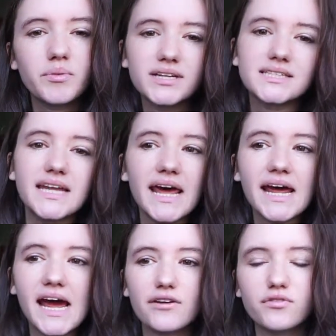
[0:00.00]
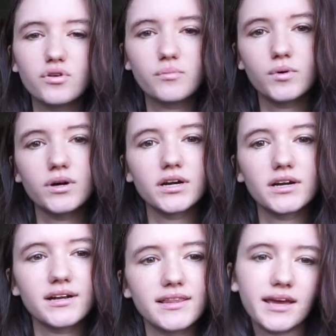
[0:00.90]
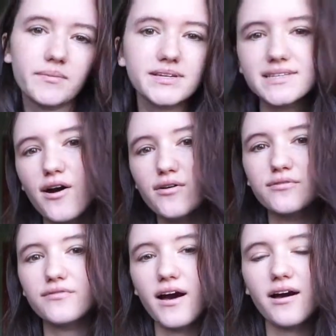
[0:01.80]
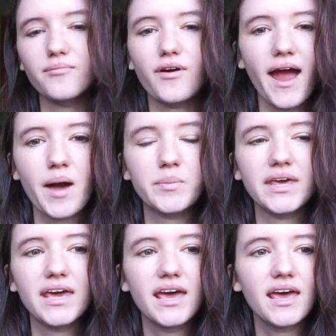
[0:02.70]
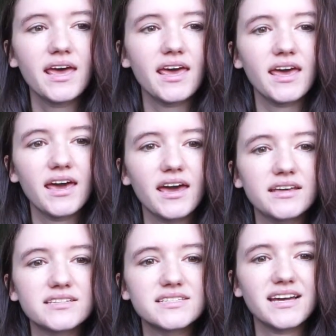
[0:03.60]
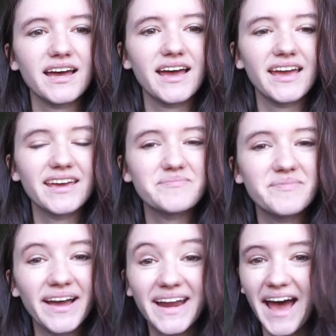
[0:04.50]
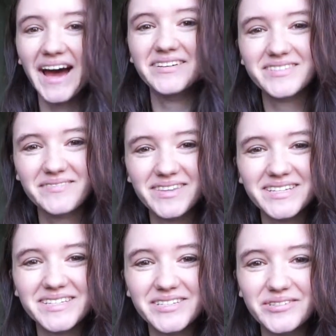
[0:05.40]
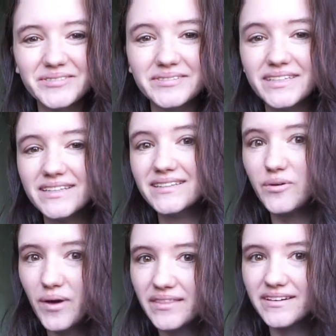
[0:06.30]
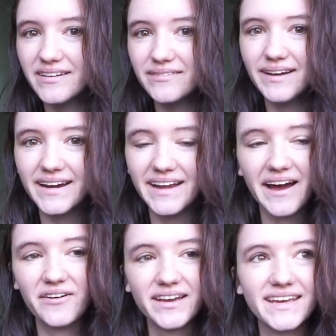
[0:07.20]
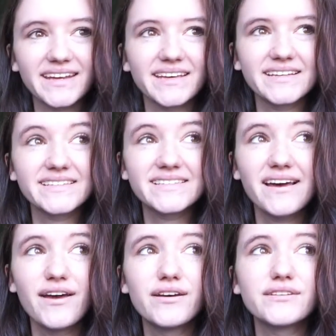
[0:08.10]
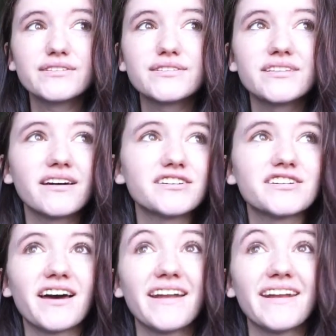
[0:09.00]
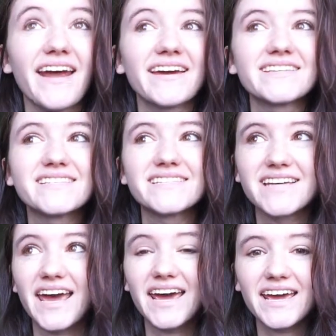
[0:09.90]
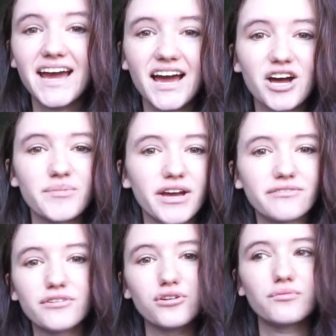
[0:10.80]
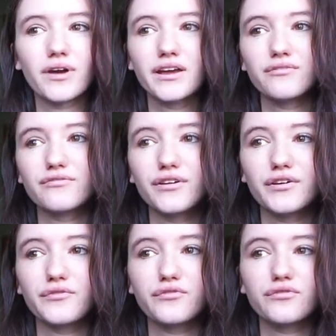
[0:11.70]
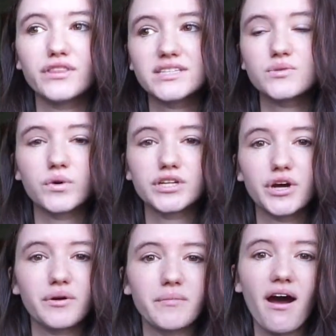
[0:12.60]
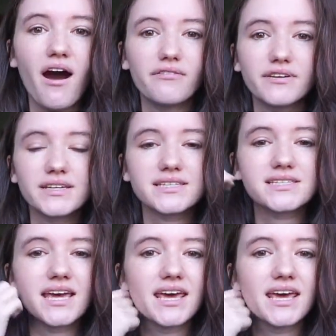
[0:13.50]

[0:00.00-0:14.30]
But today I feel more like myself, more happy, and it might have something to do with the weather right now. It is such a nice day. I film right in front of this window in my office.